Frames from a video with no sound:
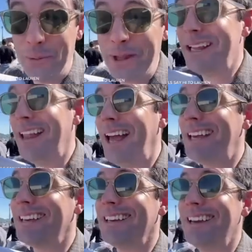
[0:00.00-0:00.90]
I really
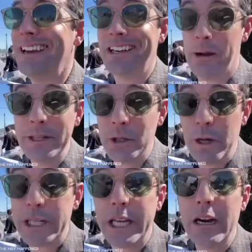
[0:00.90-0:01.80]
like coming
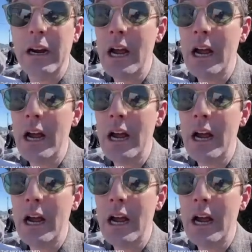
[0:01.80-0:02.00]
to work